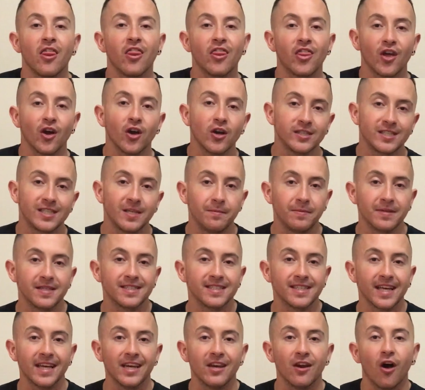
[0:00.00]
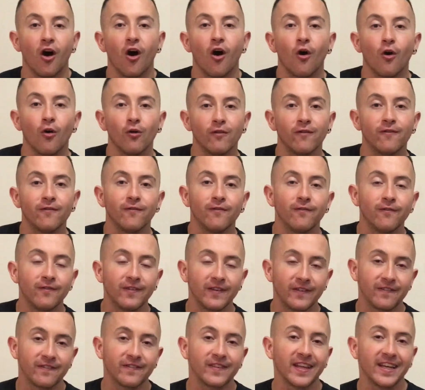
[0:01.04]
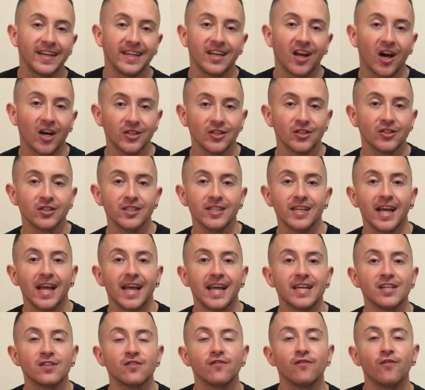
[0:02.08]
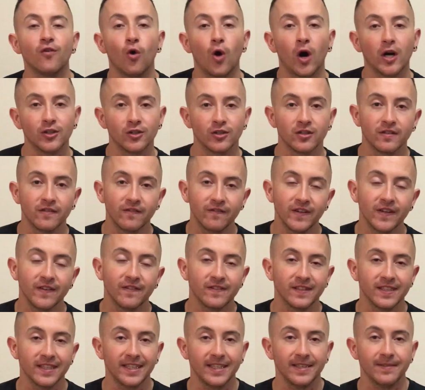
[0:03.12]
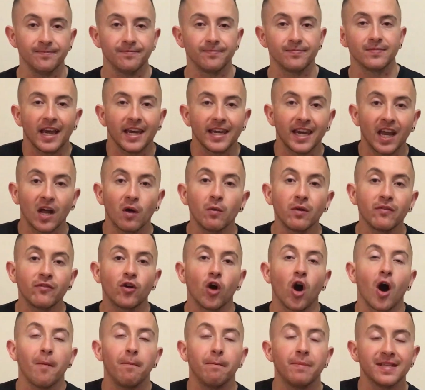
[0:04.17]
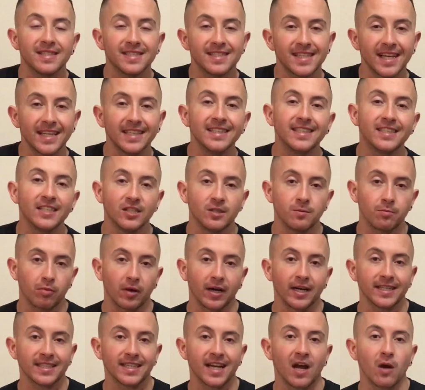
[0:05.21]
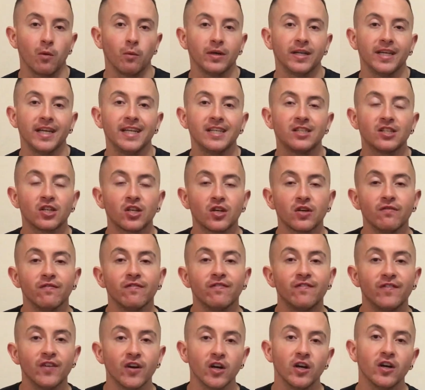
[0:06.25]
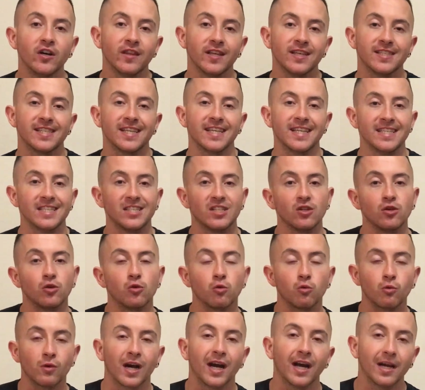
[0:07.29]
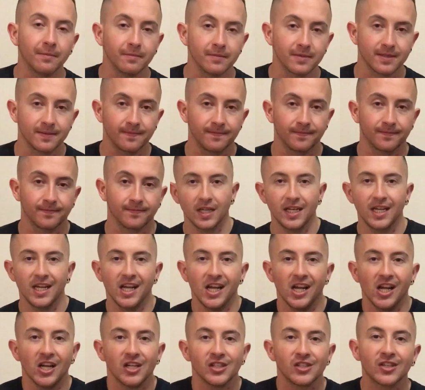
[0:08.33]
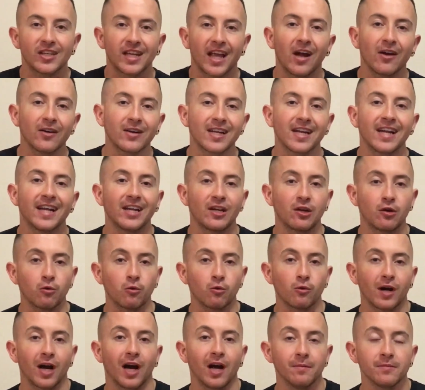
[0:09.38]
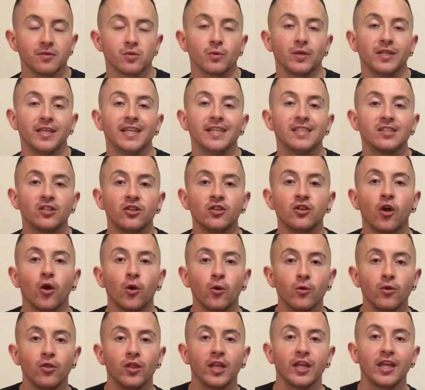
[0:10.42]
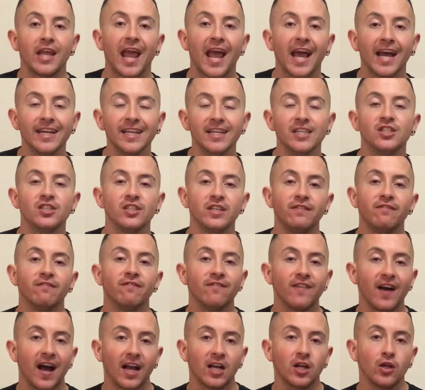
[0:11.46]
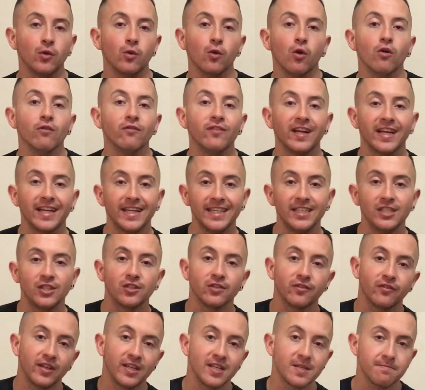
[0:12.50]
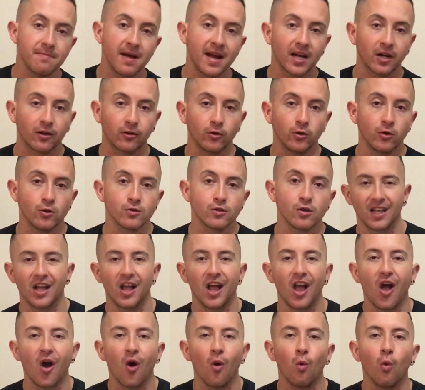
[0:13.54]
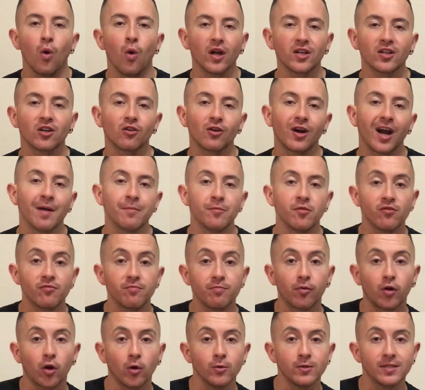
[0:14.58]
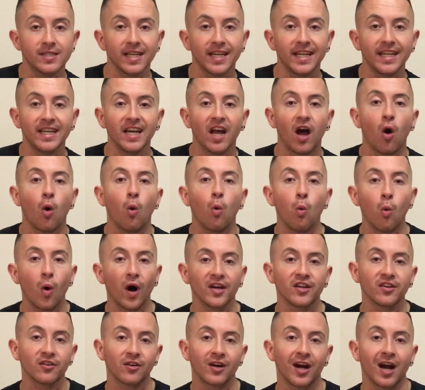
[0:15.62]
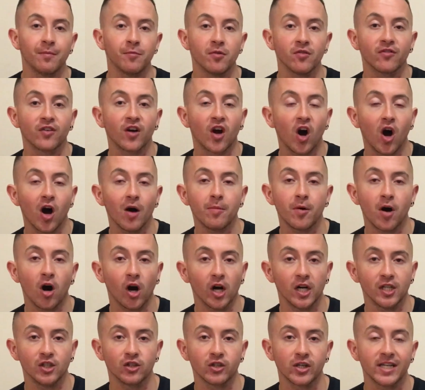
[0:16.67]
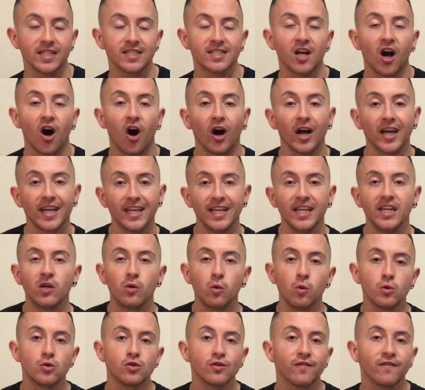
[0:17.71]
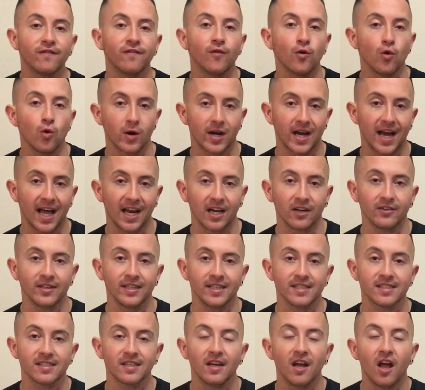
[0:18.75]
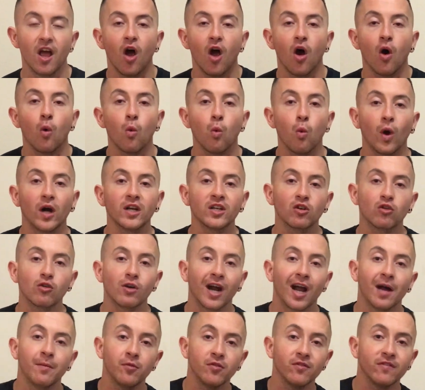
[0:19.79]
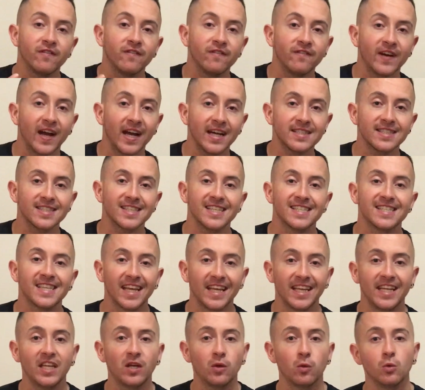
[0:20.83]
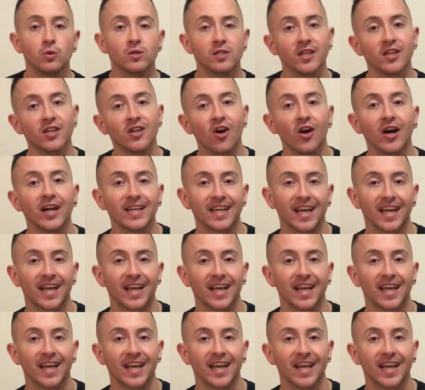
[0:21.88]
30% of 1500 is 450. Now we've got a percentage breakdown. We need to convert this into grams. To calculate grams, we need to know the energy value of each of these macros. 1 gram of protein, 1 gram of carbohydrates are equal to 4 calories. 1 gram of fats is equal to 9